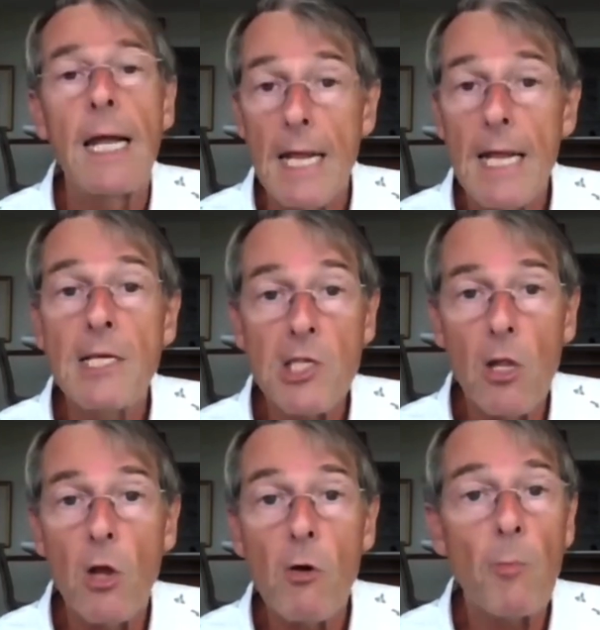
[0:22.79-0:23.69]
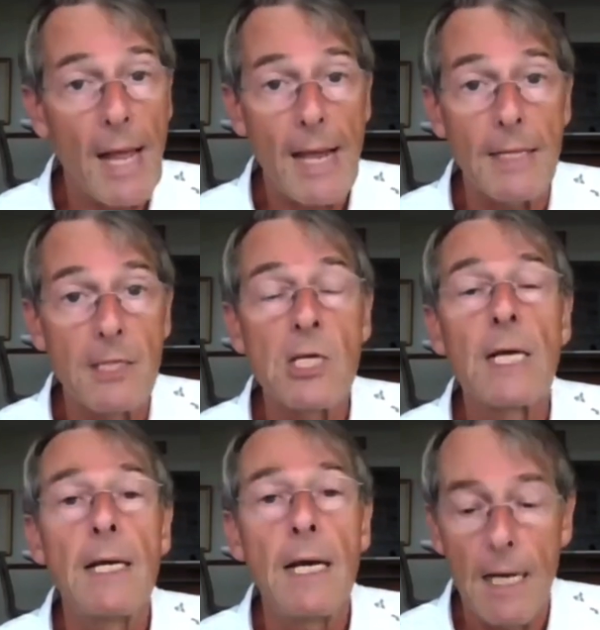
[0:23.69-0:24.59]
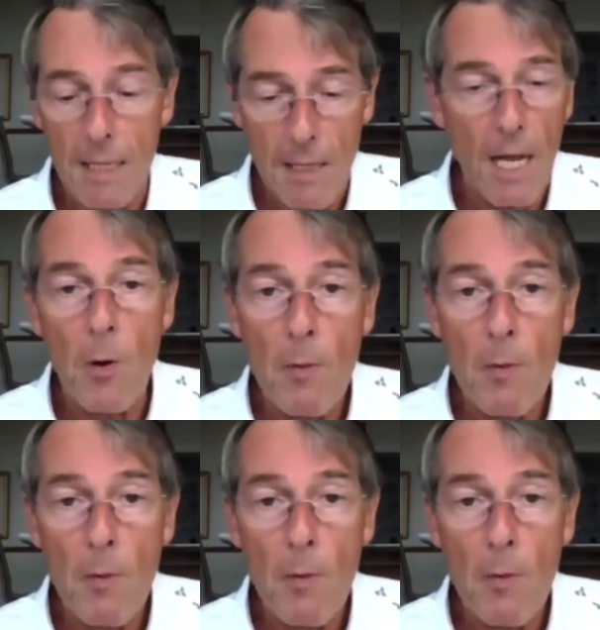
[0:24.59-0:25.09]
It is long planned. Uh,